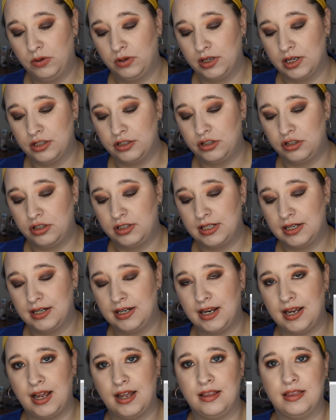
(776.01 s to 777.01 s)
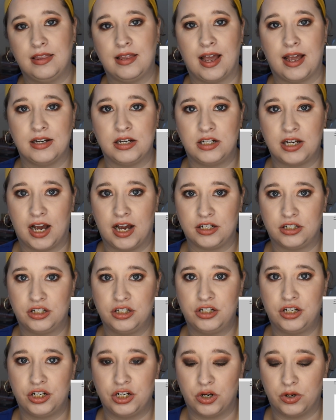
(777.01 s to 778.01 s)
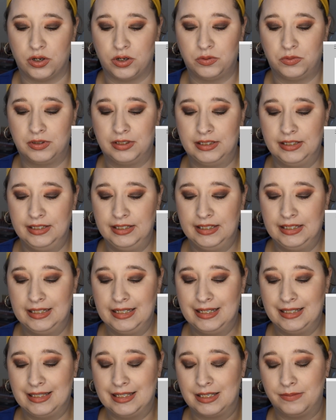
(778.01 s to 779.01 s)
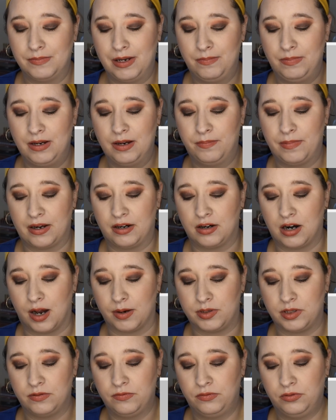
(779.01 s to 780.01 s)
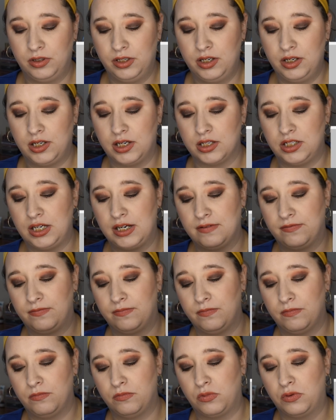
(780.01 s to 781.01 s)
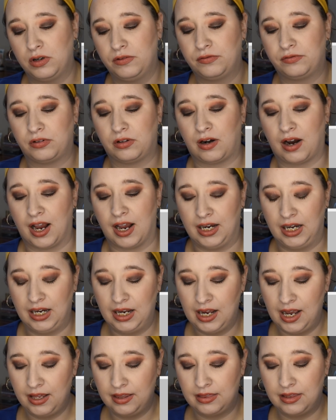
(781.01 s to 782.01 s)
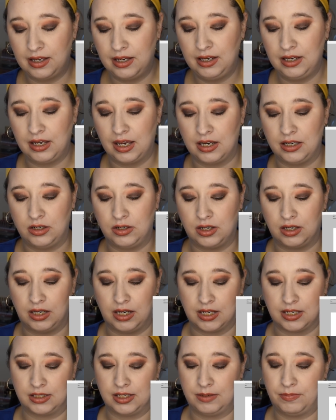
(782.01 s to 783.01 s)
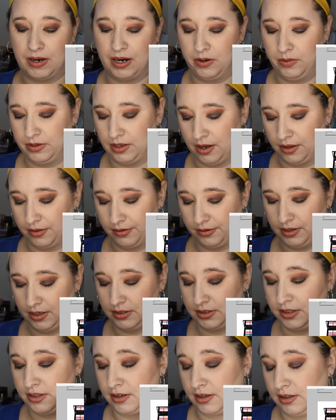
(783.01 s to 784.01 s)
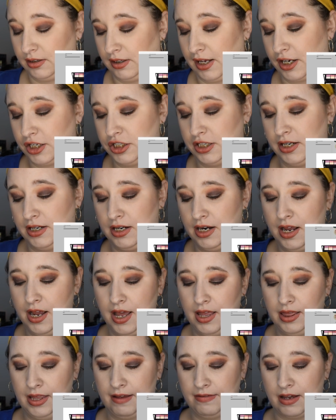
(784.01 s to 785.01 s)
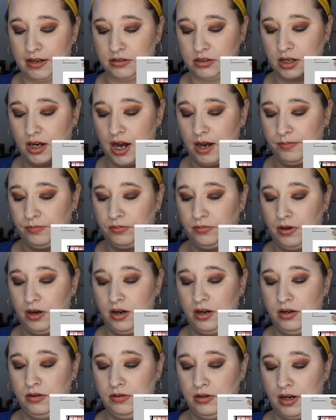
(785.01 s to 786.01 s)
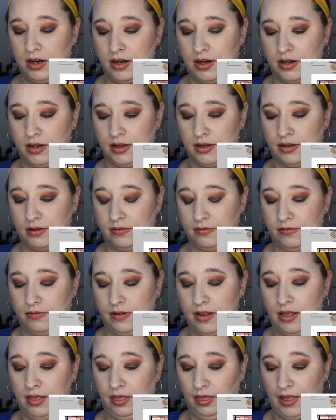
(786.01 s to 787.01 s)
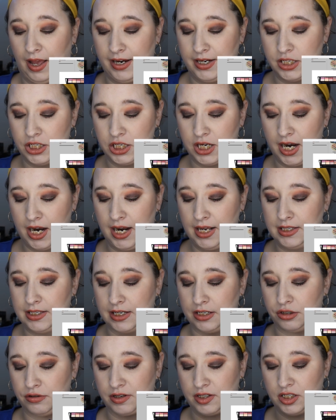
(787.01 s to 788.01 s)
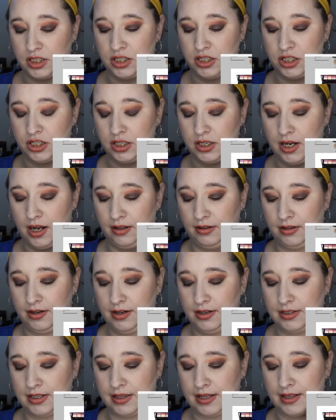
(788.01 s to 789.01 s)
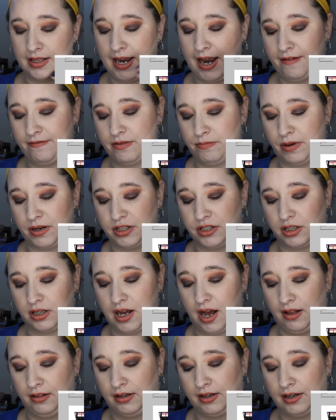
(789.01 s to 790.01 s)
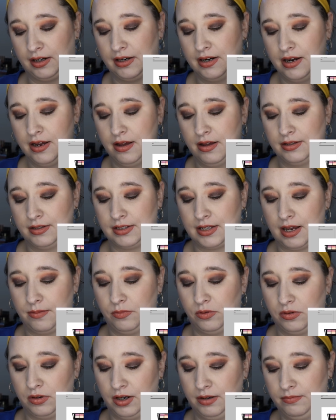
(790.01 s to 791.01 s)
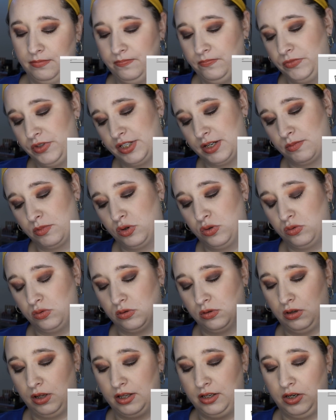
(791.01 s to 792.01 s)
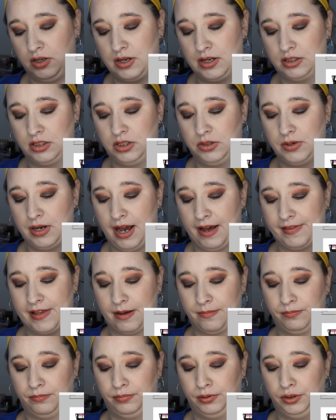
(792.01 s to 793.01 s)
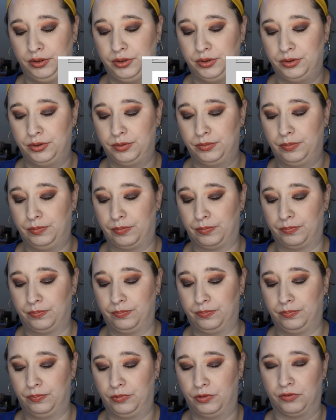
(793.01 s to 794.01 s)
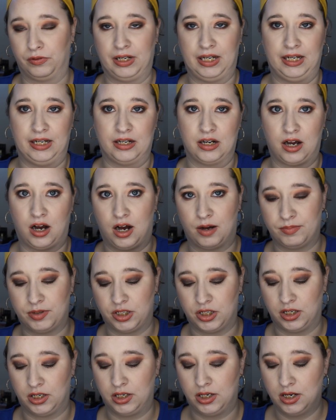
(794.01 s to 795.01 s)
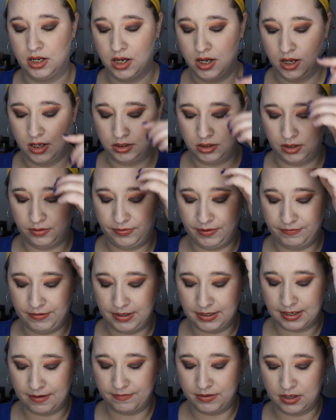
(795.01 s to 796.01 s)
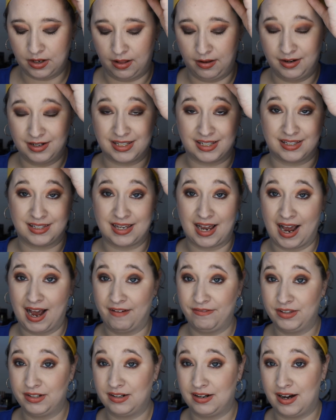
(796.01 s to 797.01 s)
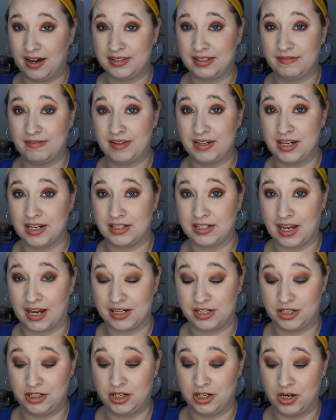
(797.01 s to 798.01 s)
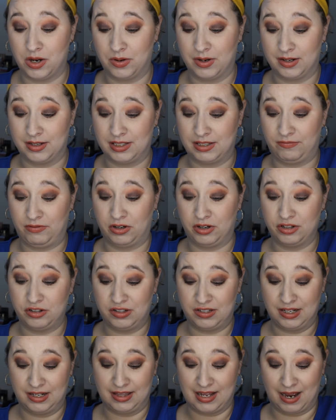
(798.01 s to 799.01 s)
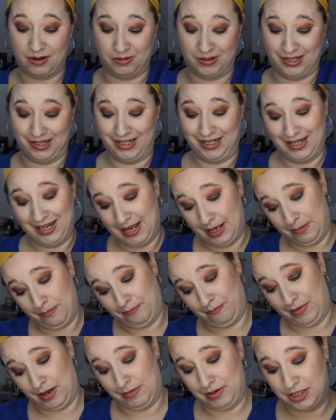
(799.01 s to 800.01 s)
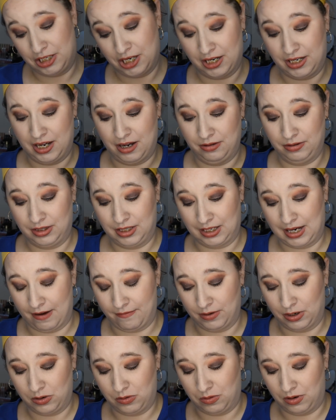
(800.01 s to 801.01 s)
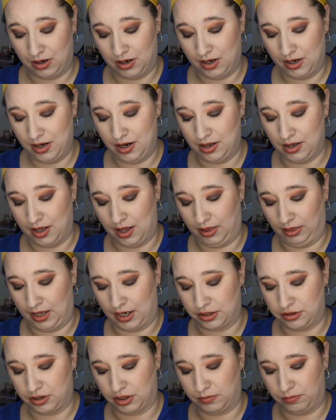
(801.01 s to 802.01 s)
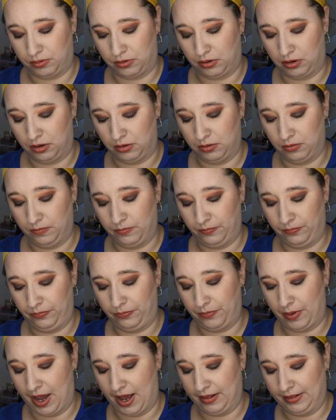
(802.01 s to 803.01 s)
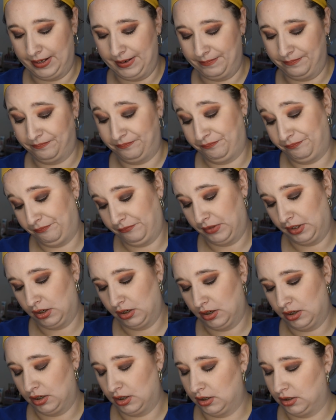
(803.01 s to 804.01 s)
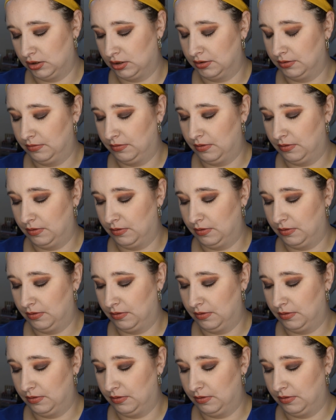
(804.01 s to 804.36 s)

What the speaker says: you are interested in that Natasha Denona one, this might be a better option for you because you have more variety, I think, and you can easily pair with other things in your collection. They have that top row of light shades and transition colors, and then they have a bunch of color, some warm, some cool, and you do have that blue green option. So $57, it's half the cost of the Natasha Denona, so if you're interested in that one, maybe check out the Kevyn Aucoin, the Electric Pro palette. I don't